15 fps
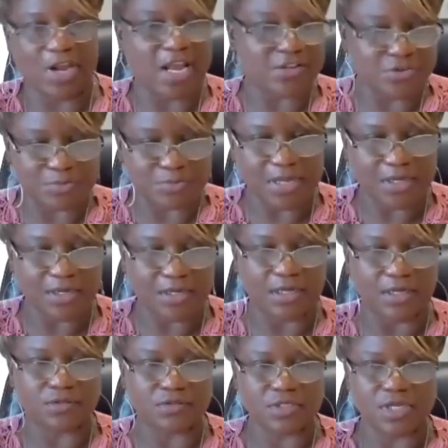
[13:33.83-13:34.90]
you had your bank
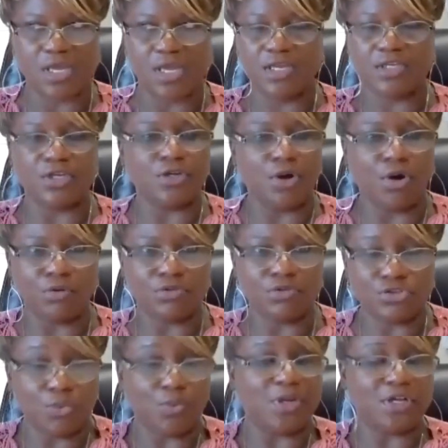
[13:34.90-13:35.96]
accounts,
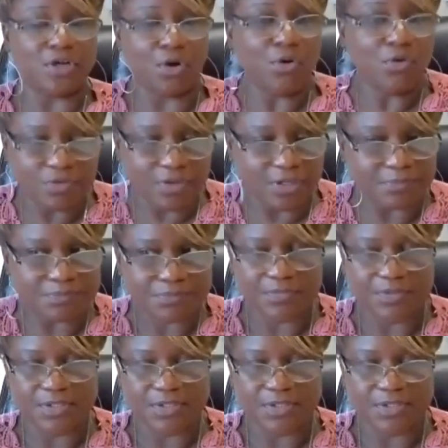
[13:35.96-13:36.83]
during COVID,